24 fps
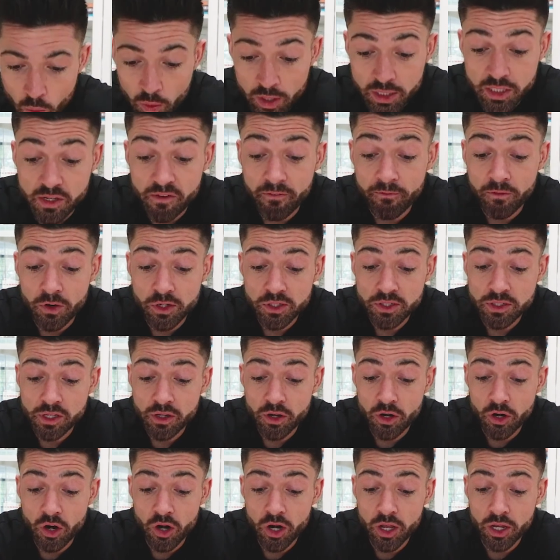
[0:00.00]
What is the first thing
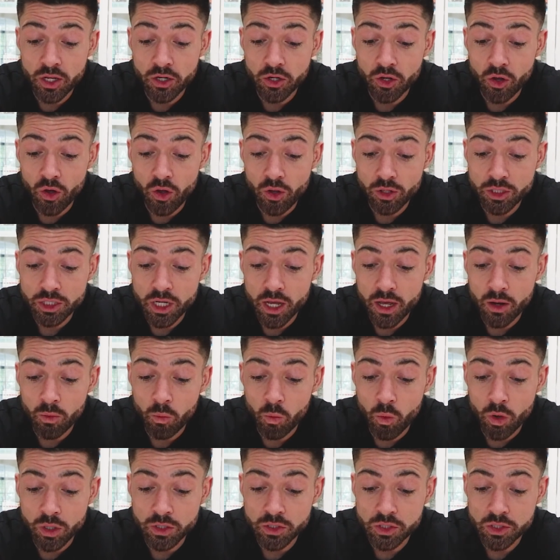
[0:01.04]
you're gonna indulge
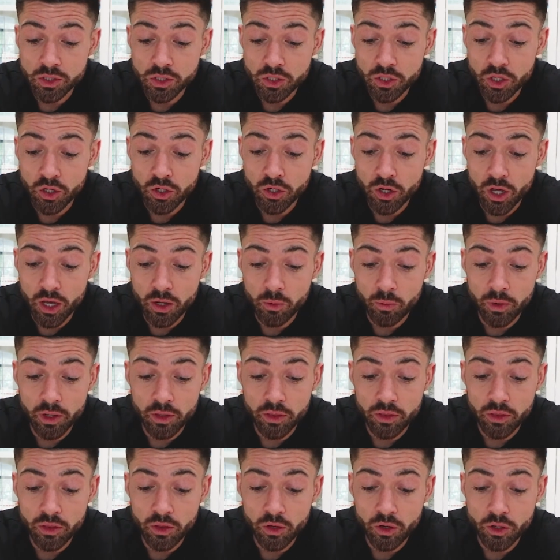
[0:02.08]
on once you're done
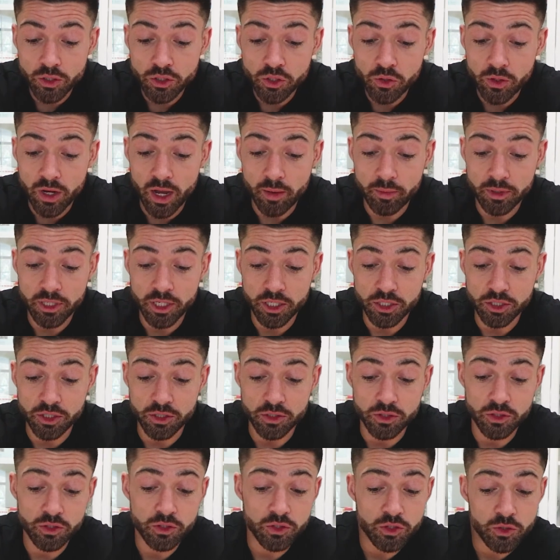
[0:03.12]
with your two
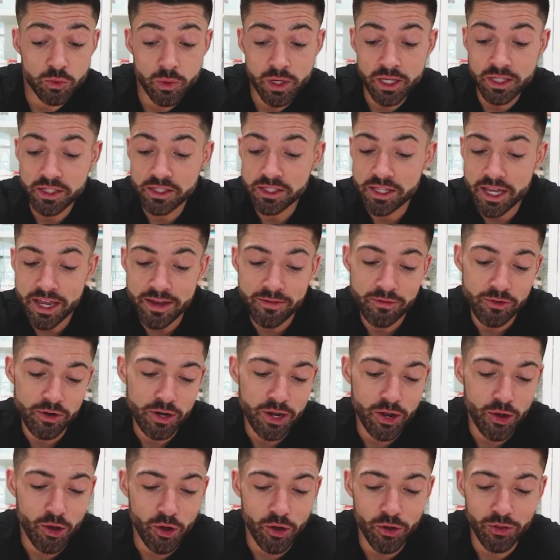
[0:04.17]
competitions? Sweet,
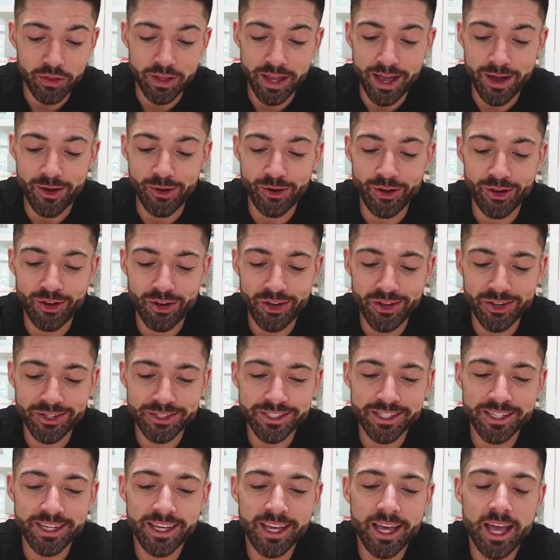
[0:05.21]
savory, all the
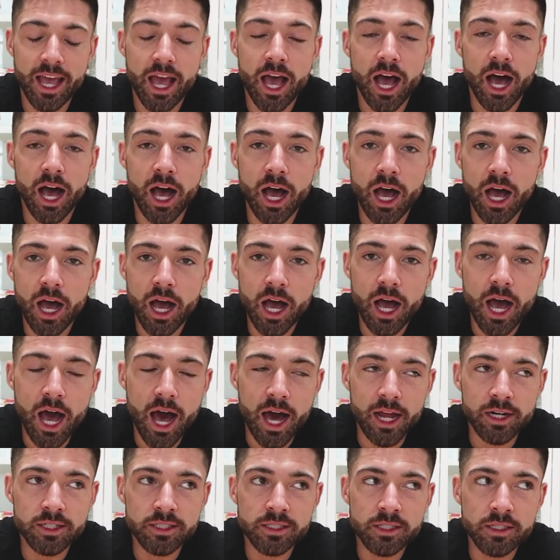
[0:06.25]
alcohols. Uh,
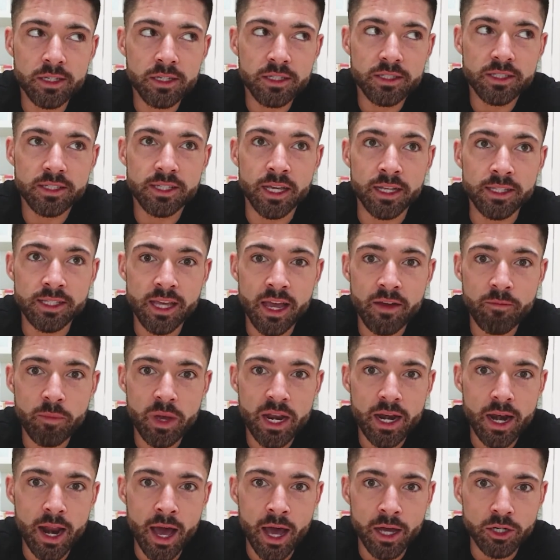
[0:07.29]
honestly, since I've
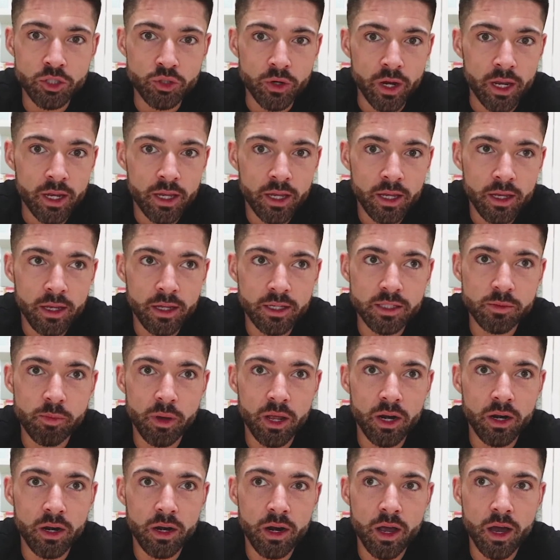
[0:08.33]
been not drinking, it's
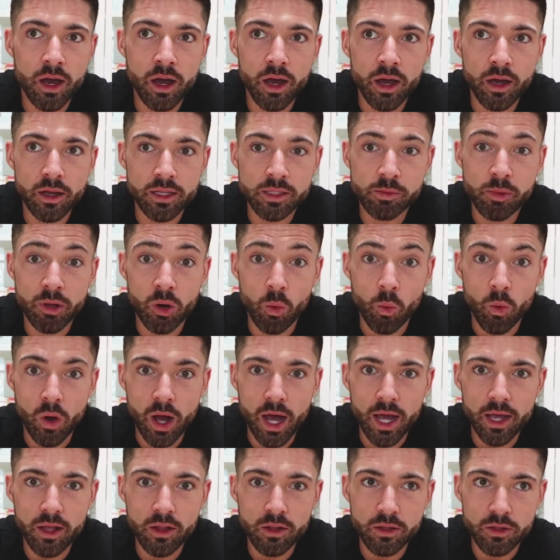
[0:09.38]
been, uh, it's been a
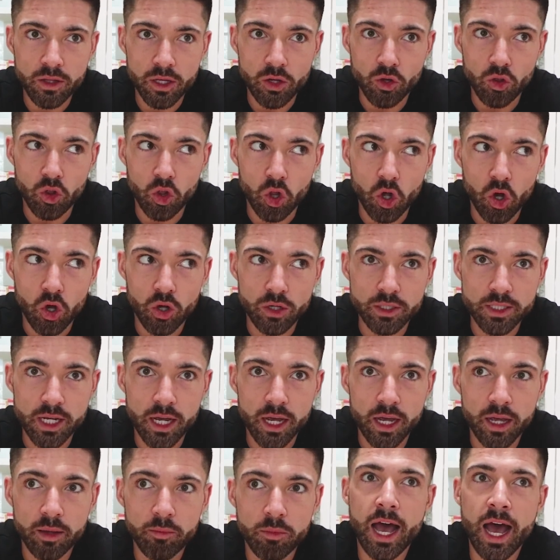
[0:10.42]
while, like a long
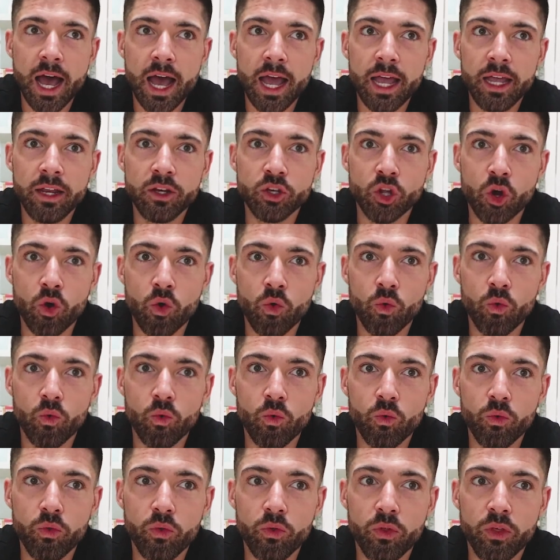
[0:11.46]
time, I don't
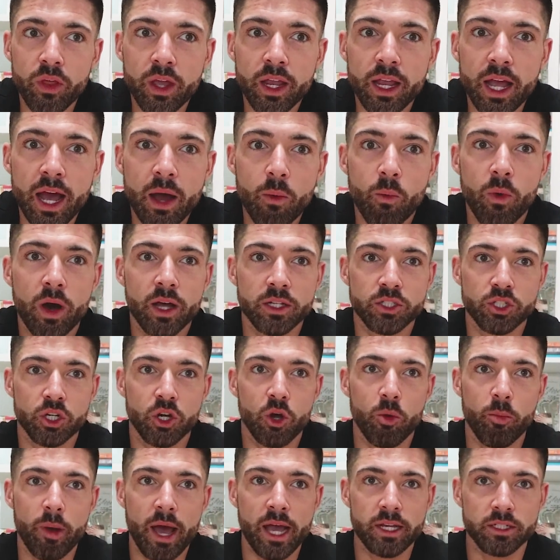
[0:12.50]
think I want to
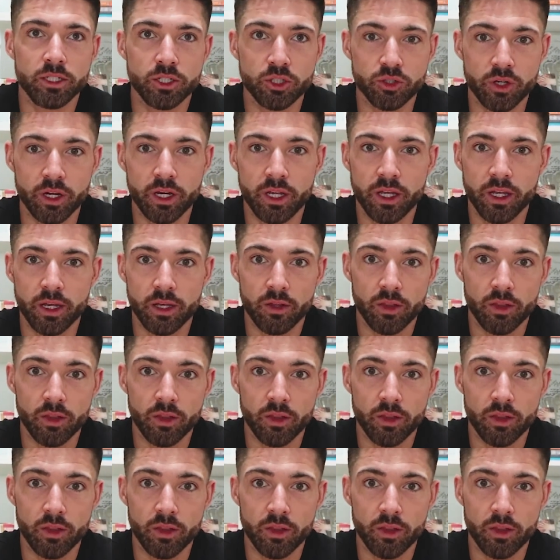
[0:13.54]
go back to drinking.